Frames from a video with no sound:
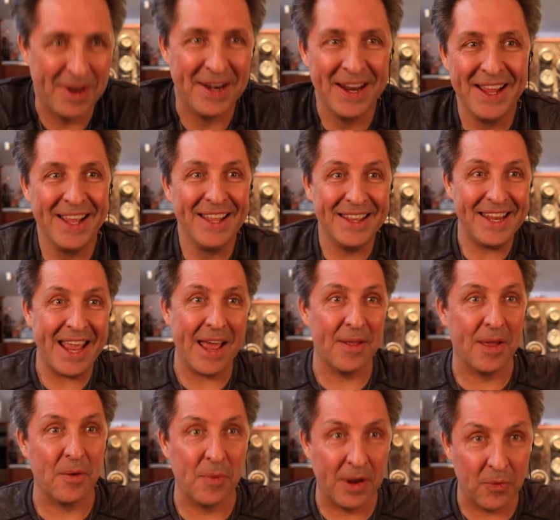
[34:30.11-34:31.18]
But, but yeah,
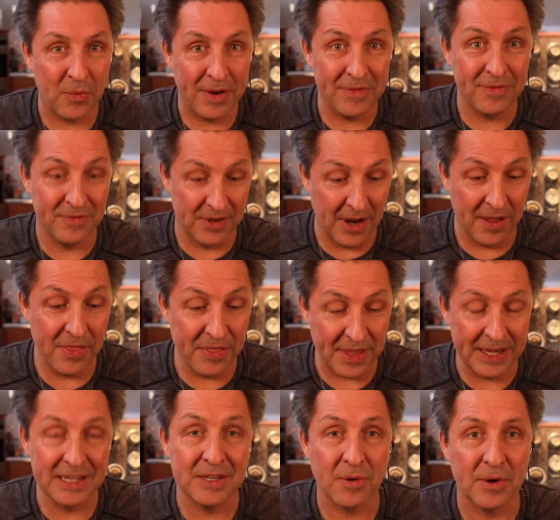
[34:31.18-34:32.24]
like, yeah. like we've done
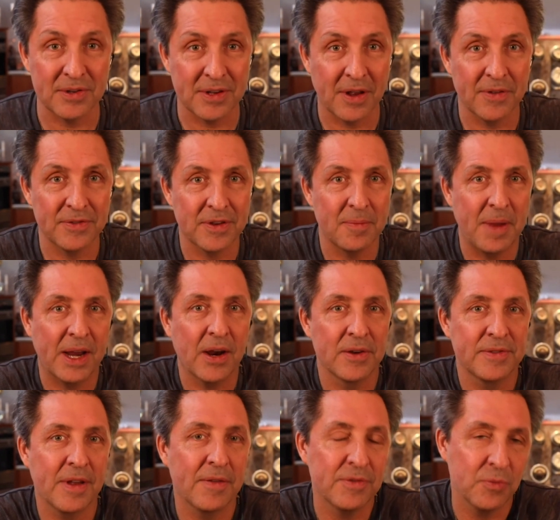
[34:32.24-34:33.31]
things to ourselves to make
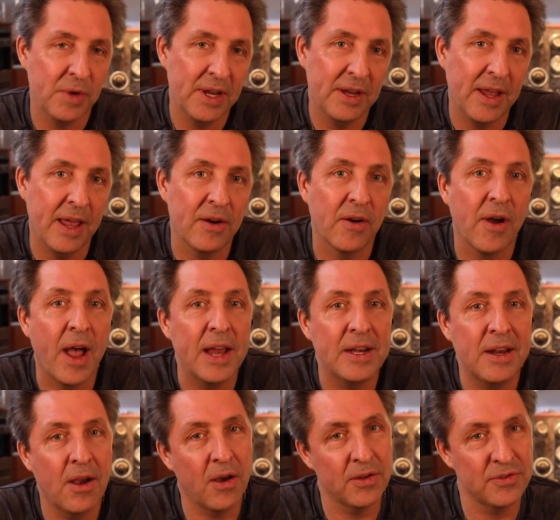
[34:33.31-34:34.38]
ourselves weak, and our
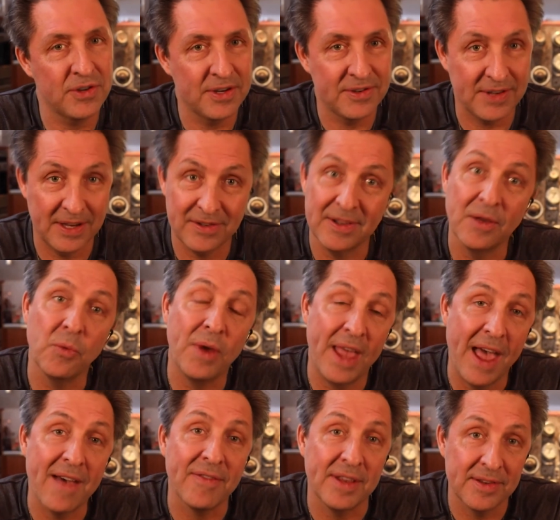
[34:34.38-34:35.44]
ideology says that we
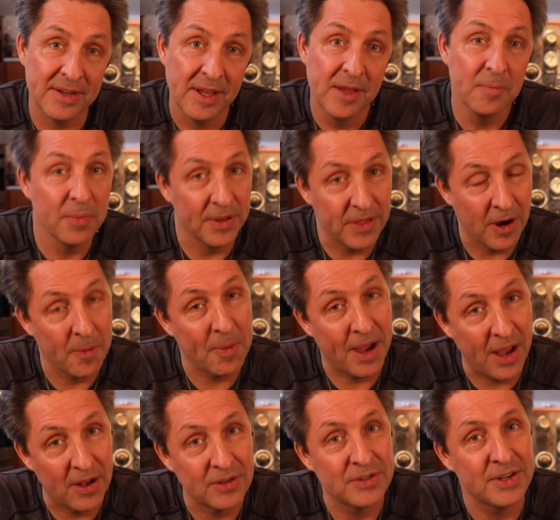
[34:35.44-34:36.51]
haven't, but our
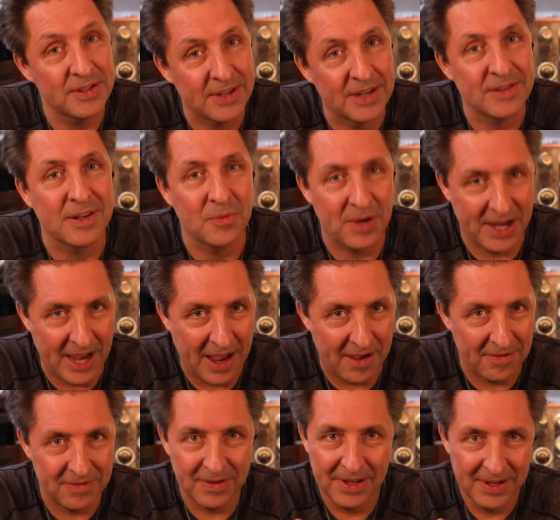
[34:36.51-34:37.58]
biology says that we
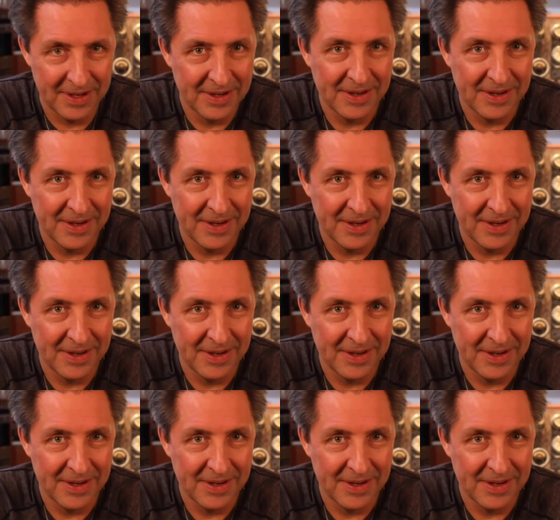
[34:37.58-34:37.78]
have.